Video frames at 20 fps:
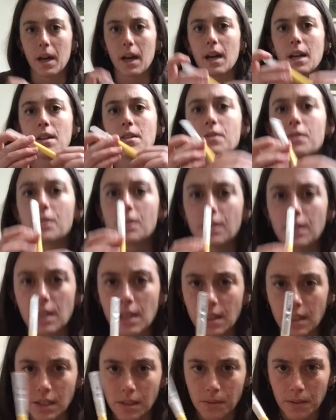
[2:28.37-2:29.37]
I
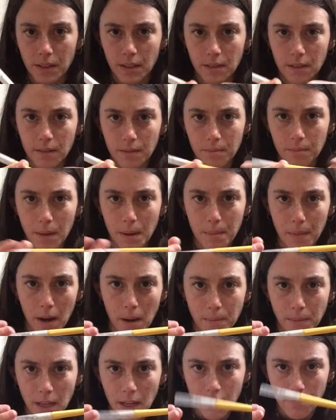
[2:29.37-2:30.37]
usually, this one my
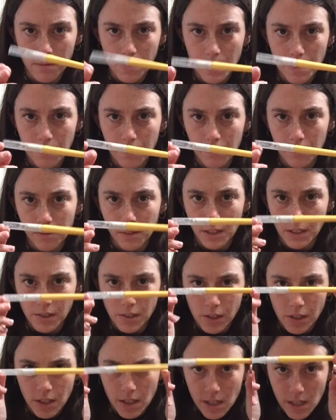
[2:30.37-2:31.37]
mom gave me when
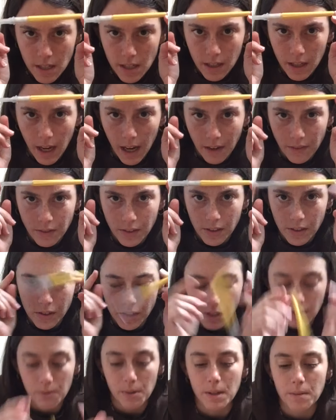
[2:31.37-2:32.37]
after
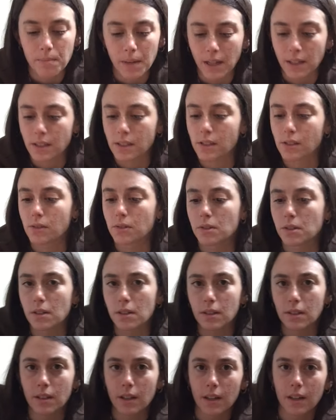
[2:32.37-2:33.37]
she went back to
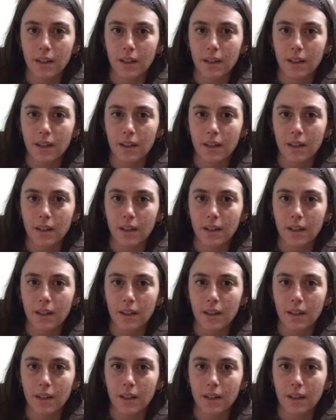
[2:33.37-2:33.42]
school,